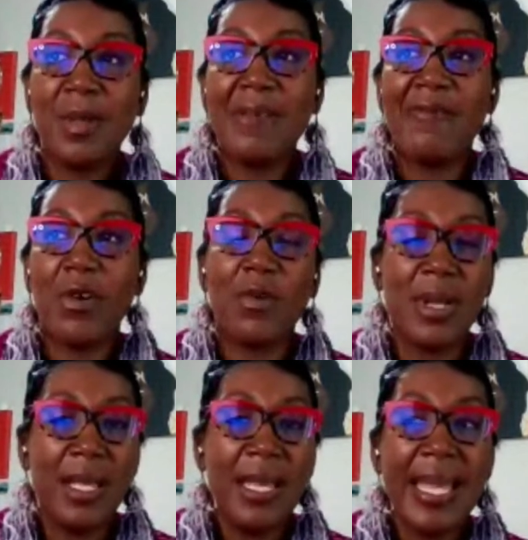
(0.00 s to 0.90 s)

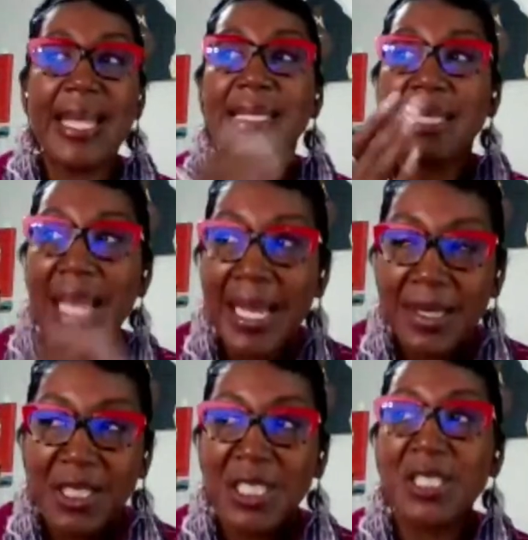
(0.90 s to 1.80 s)
invoke
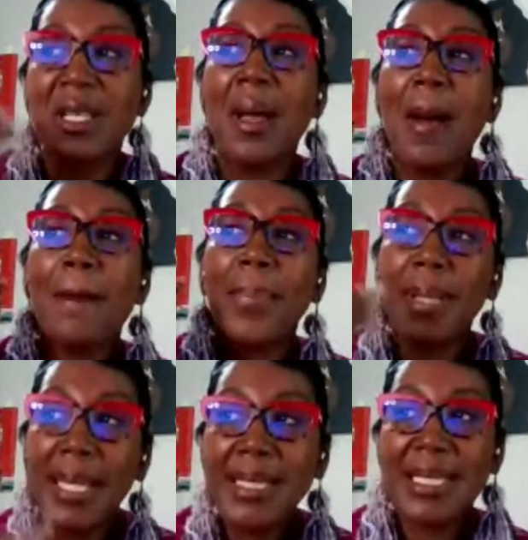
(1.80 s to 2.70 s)
intelligence
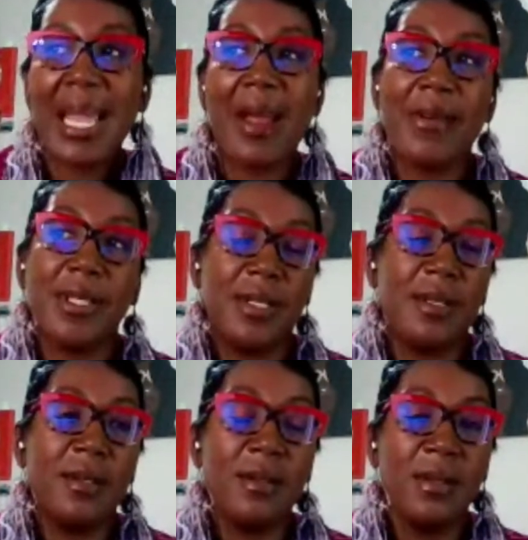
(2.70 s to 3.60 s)
plus
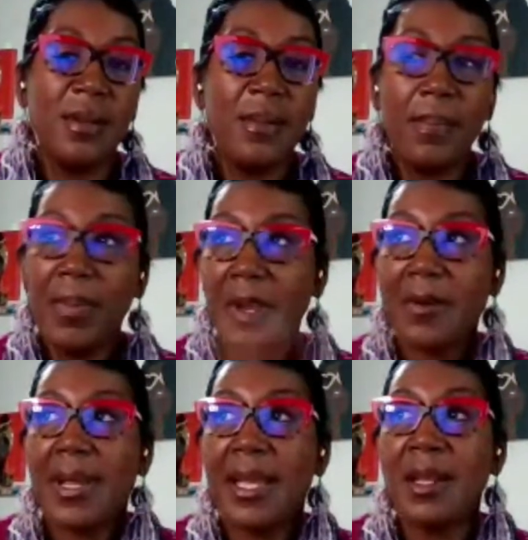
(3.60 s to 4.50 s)
character,
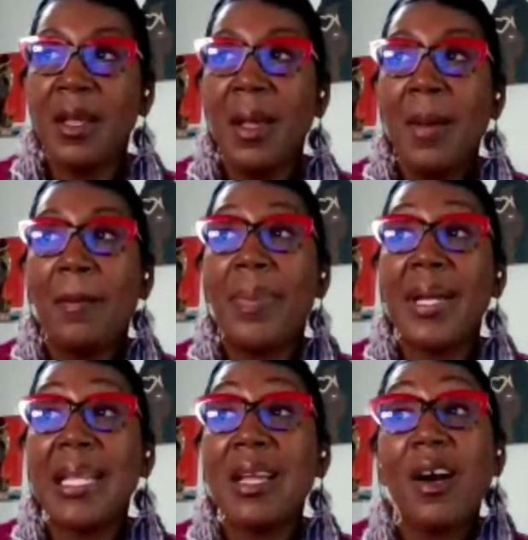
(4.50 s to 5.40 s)
period.
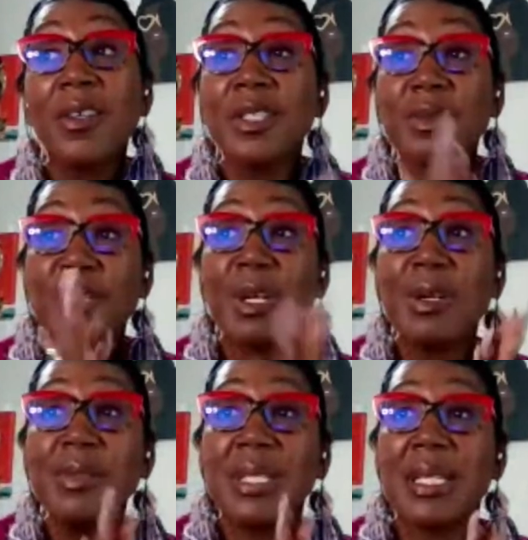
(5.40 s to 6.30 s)
But he also
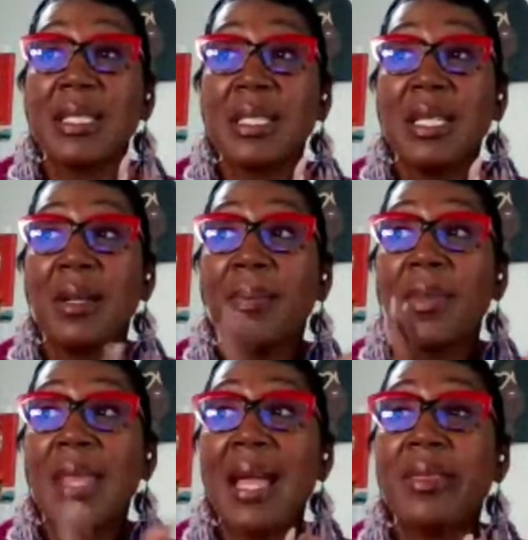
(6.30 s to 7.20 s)
told us
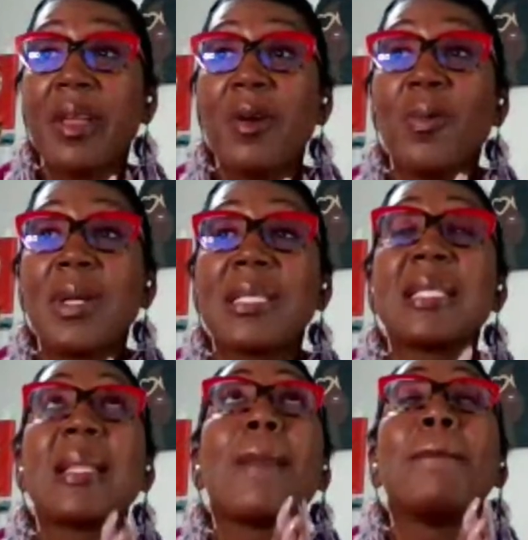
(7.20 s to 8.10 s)
that there was
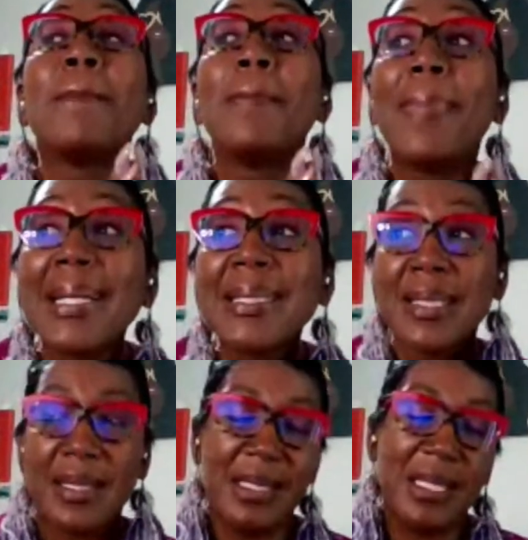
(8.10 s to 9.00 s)
an
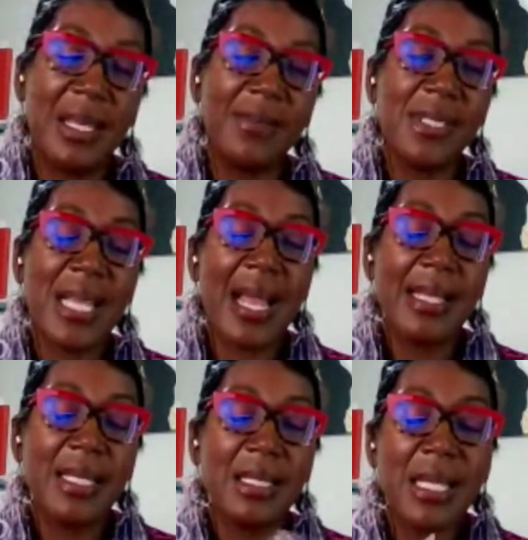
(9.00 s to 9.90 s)
abundance of
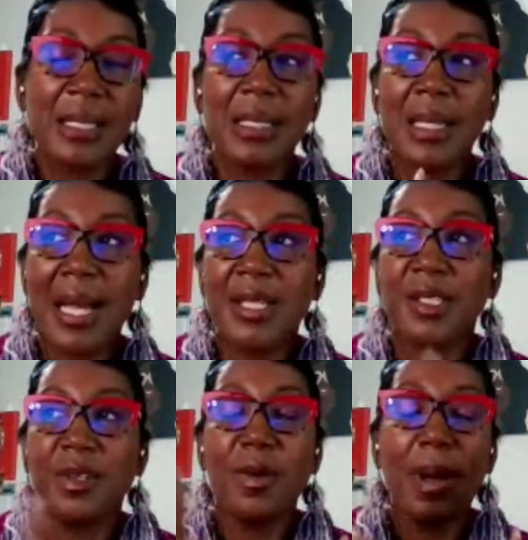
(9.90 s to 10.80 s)
science and
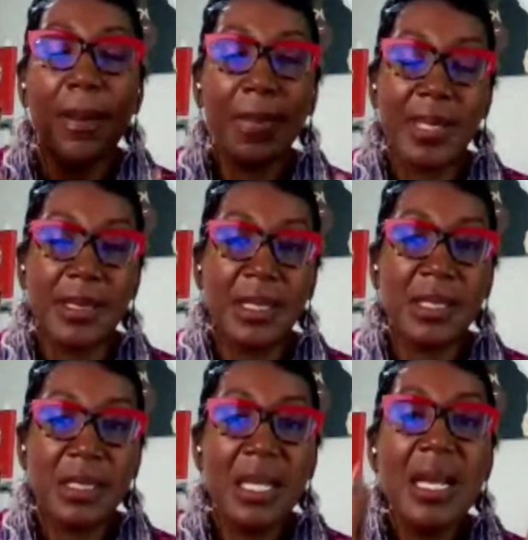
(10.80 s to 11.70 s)
technological
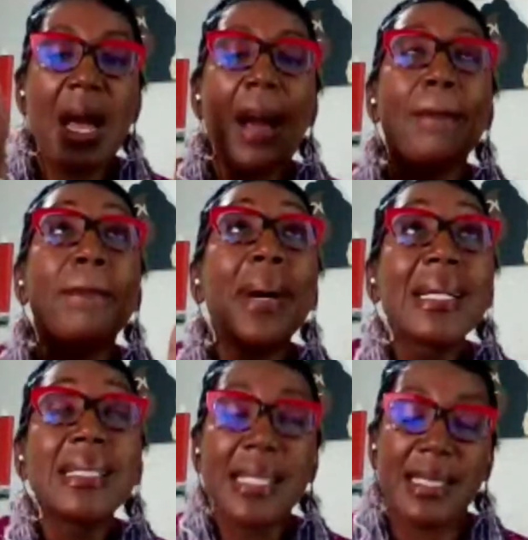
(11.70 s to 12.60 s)
abundance.
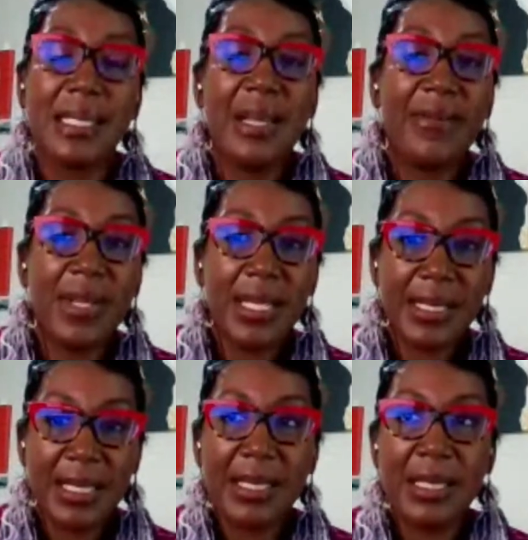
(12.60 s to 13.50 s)
Abundance of it
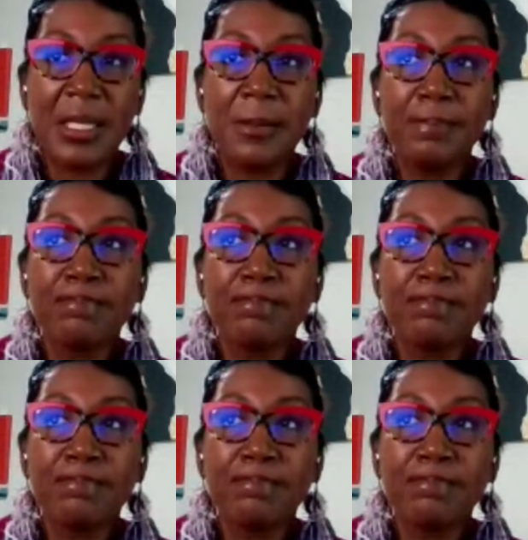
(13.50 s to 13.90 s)
existed.